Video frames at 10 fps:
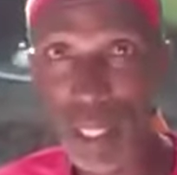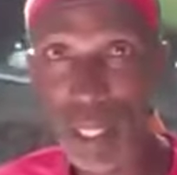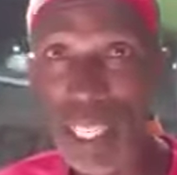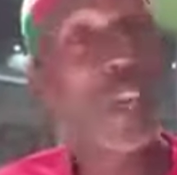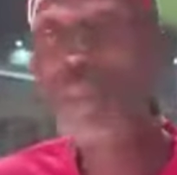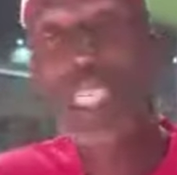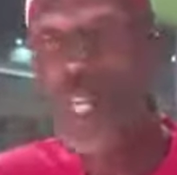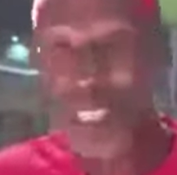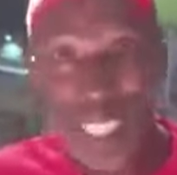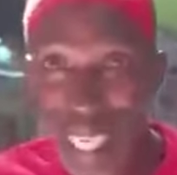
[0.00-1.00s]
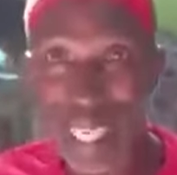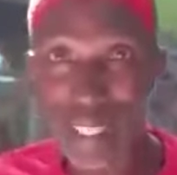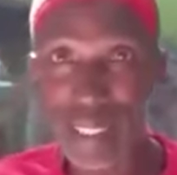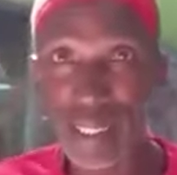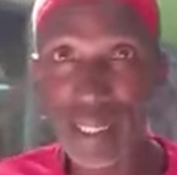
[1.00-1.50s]
It don't mean nothing
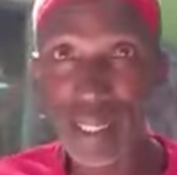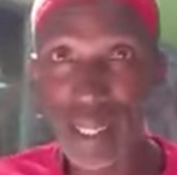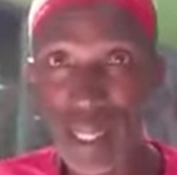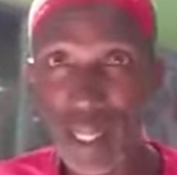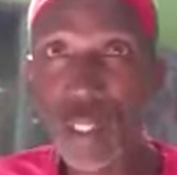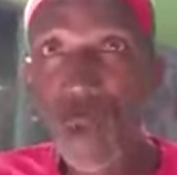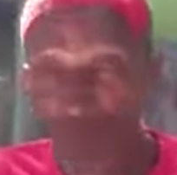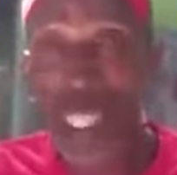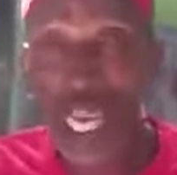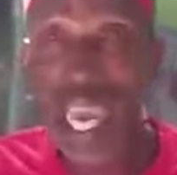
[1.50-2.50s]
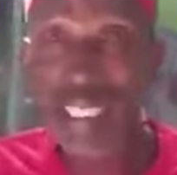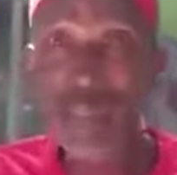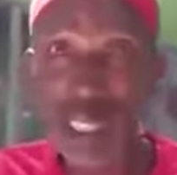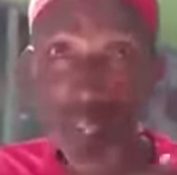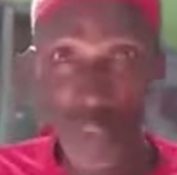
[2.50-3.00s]
else. Utilize them
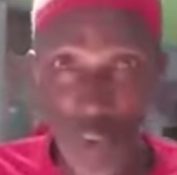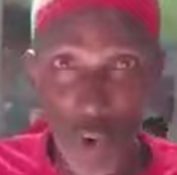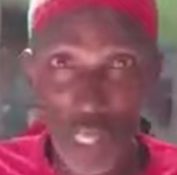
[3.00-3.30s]
as a food